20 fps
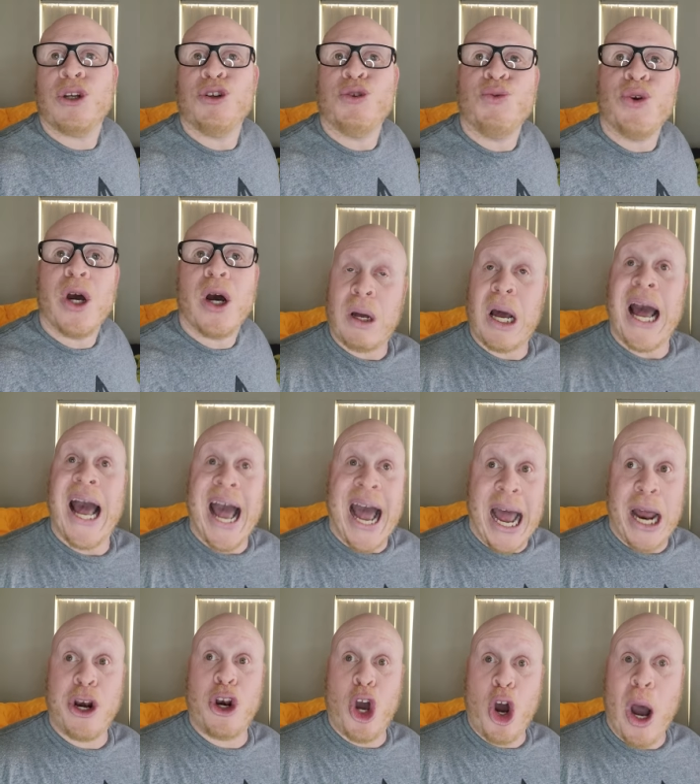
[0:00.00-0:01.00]
You know.
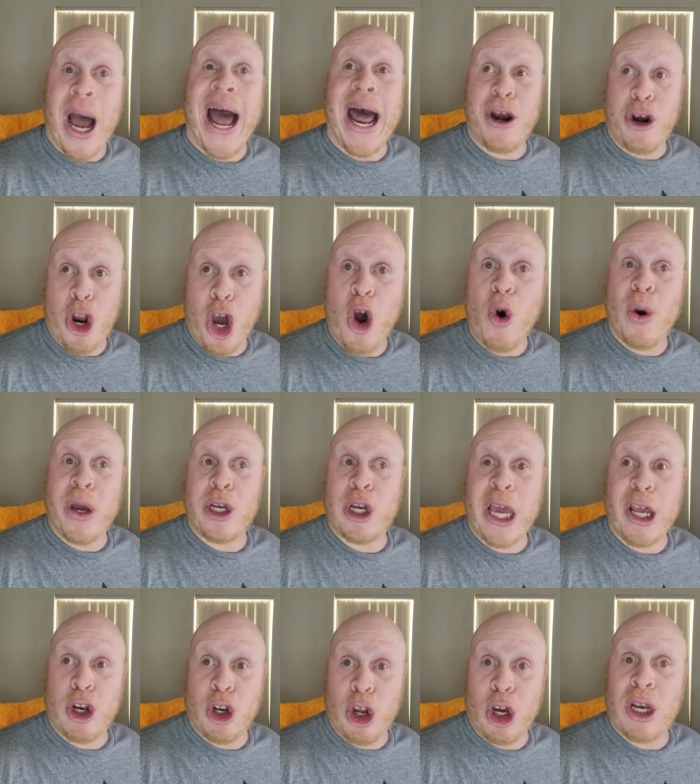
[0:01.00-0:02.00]
I know
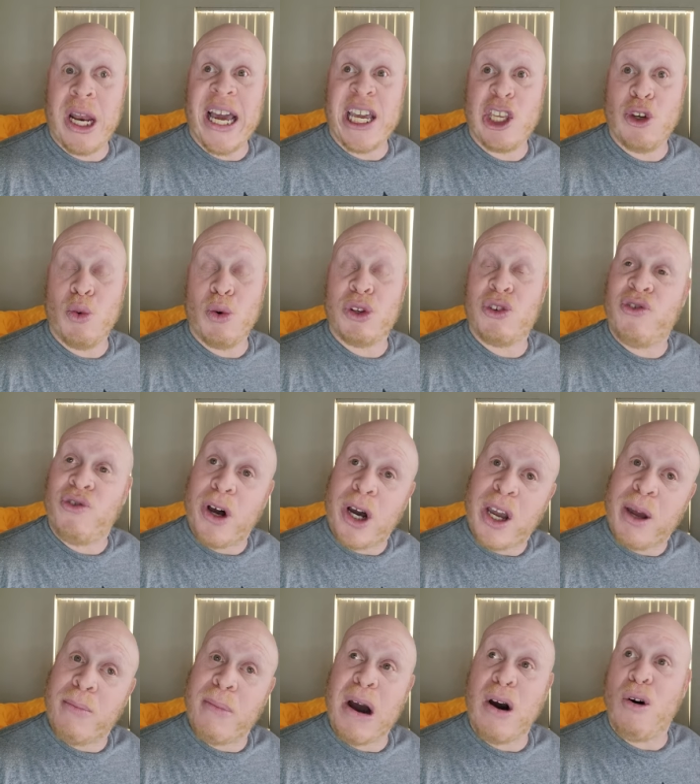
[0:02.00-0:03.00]
it looked like you was
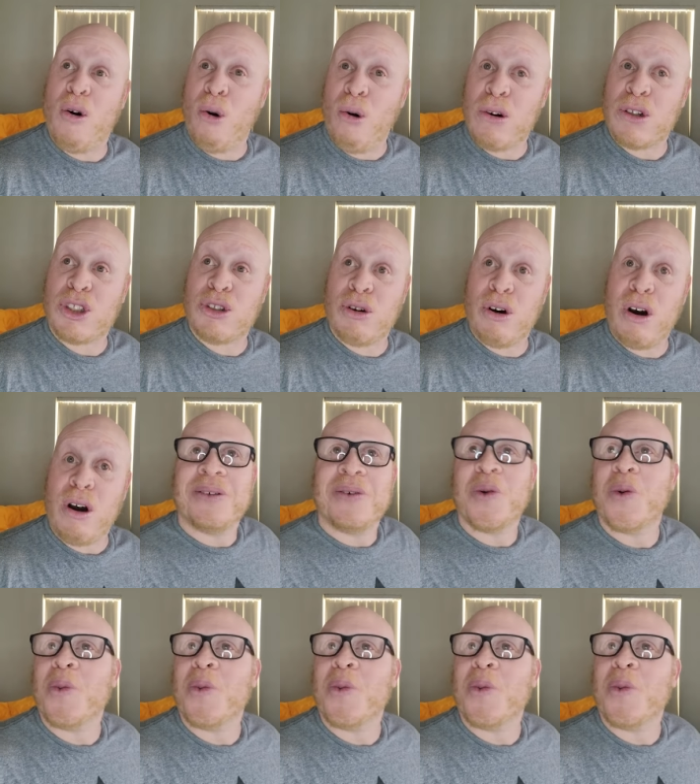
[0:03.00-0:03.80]
fucking my horse, dog.